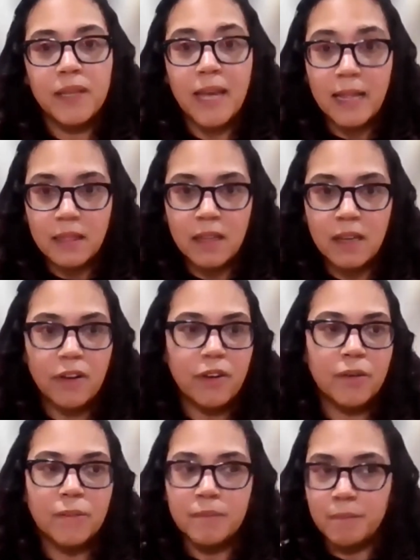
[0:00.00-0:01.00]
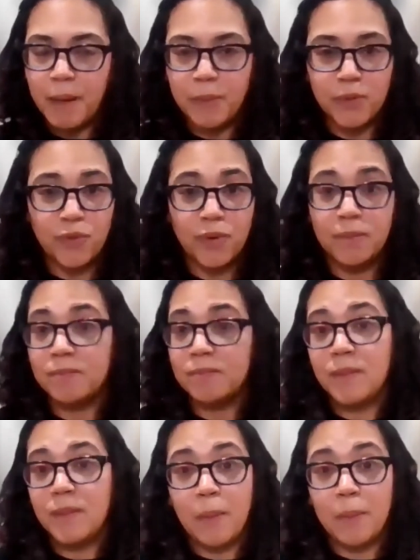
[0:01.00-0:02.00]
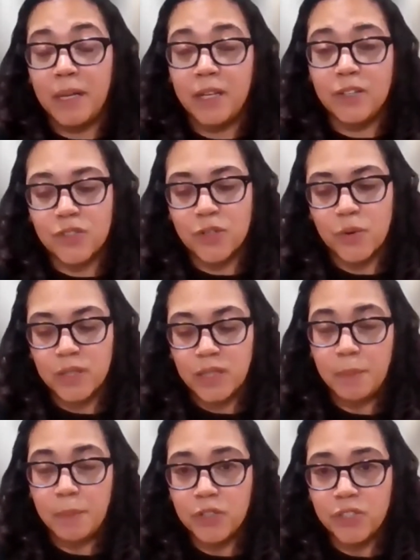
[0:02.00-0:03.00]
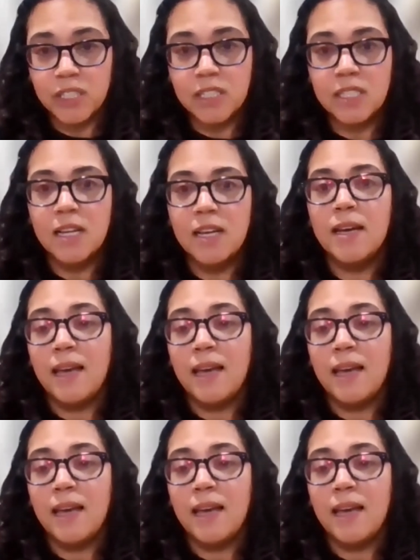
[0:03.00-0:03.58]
get their papers from how many years ago that they purchased,